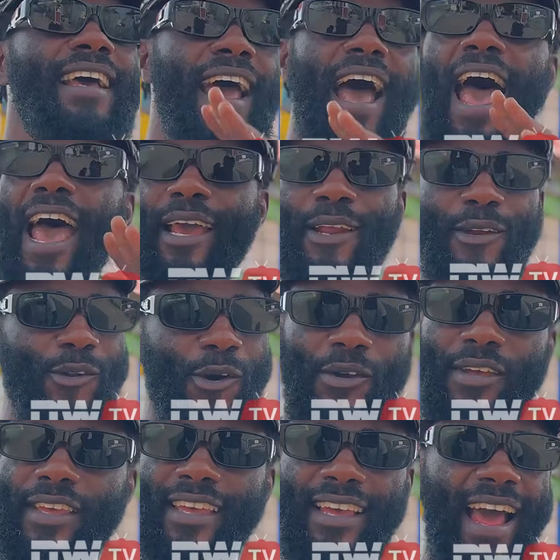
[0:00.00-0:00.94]
I
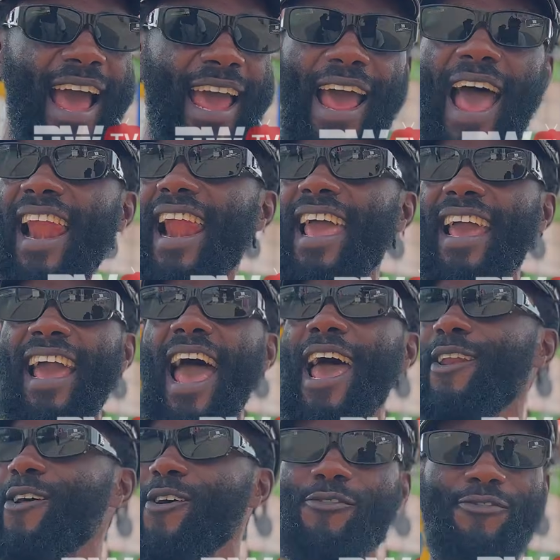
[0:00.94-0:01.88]
don't
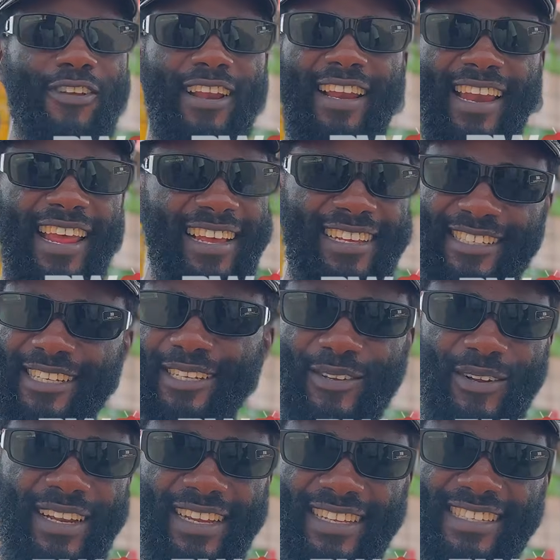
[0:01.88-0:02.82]
feel lazy
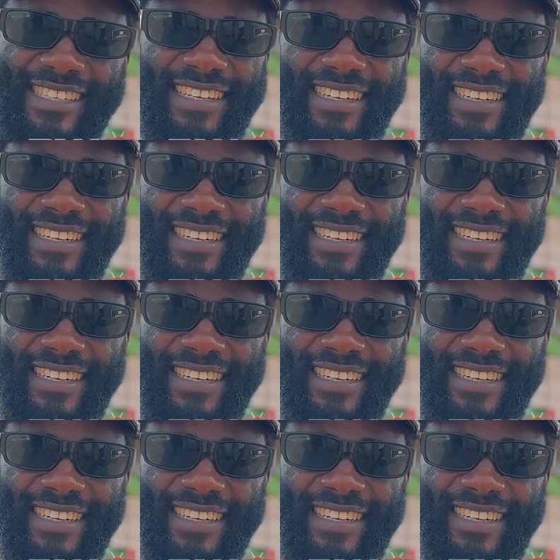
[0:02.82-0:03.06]
to listen.